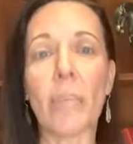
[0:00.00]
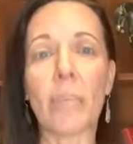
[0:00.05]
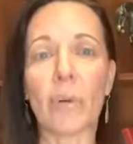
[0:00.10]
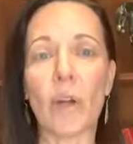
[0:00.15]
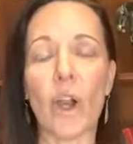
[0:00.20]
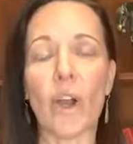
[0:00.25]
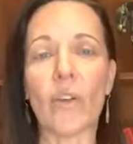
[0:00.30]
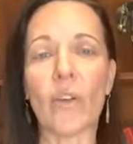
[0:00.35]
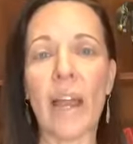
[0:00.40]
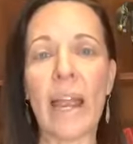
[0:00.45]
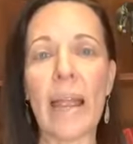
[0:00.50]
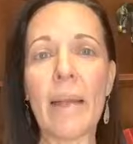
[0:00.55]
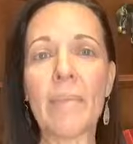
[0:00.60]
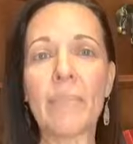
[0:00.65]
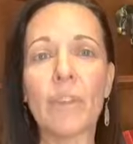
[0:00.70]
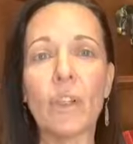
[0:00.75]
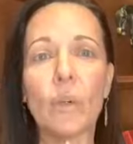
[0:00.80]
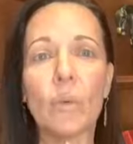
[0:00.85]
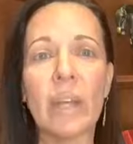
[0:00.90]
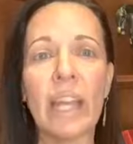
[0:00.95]

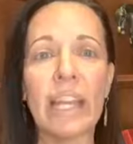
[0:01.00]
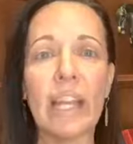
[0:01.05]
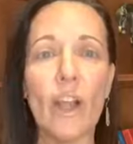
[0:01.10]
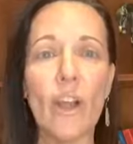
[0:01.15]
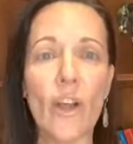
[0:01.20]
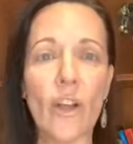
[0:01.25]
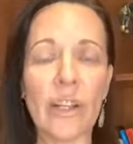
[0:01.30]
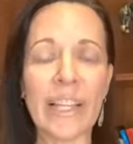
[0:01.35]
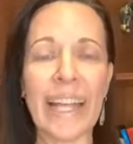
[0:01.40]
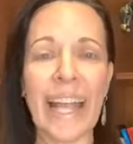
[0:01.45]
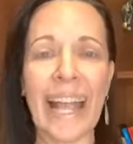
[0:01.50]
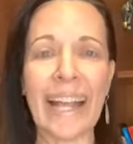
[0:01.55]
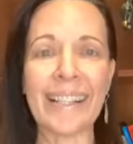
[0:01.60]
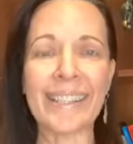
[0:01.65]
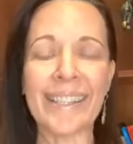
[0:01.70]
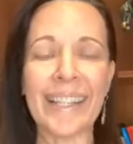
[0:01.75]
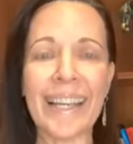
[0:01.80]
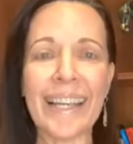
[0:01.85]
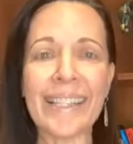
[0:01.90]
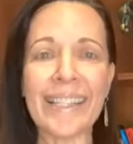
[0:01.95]
program. You'll get early
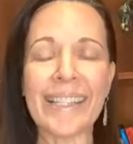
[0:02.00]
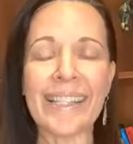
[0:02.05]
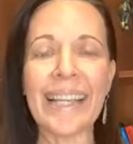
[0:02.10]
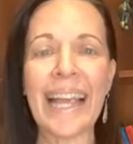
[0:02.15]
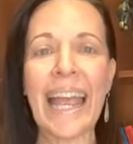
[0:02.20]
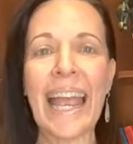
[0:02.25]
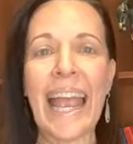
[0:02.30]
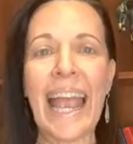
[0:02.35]
access.